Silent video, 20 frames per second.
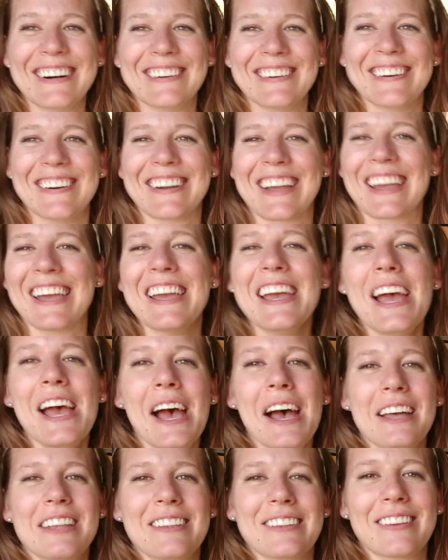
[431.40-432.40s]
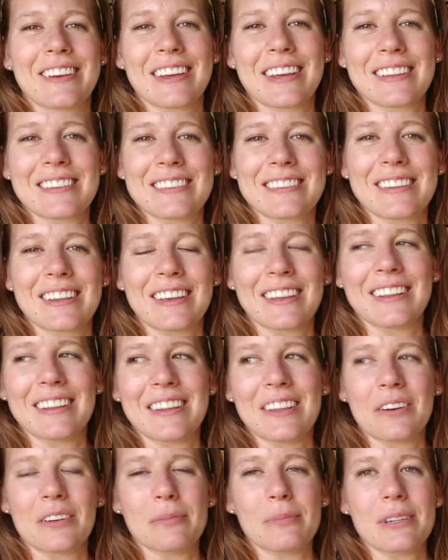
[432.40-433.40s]
Oh, okay. So I guess
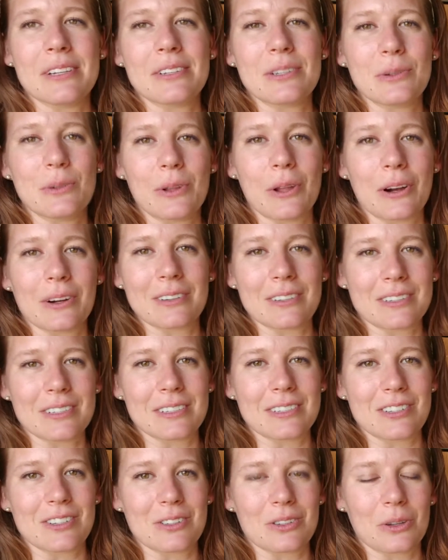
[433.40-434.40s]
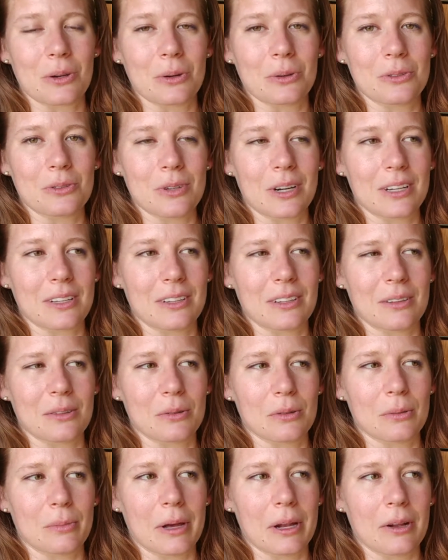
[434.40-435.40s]
they would be too long to just go directly
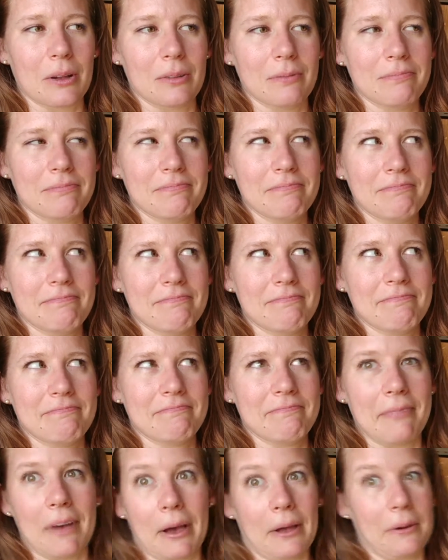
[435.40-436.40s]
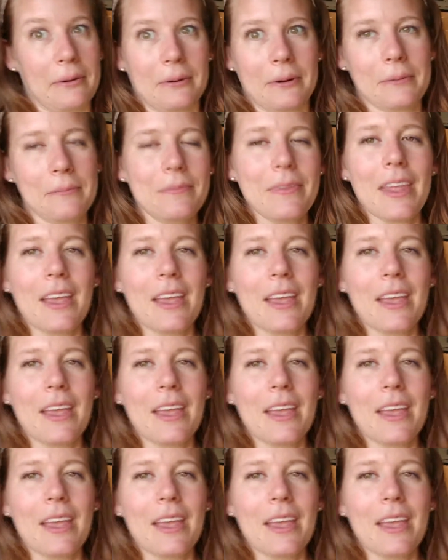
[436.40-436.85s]
through the metal. I don't know.